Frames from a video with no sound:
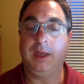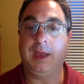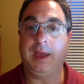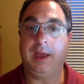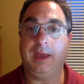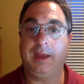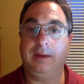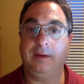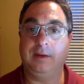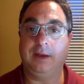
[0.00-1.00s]

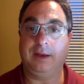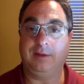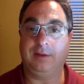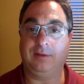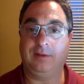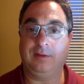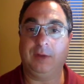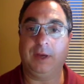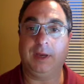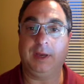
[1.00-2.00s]
And I said to
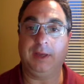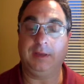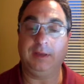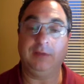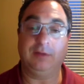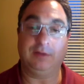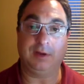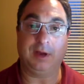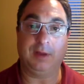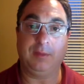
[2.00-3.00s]
my leader at the
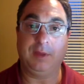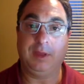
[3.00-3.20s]
time,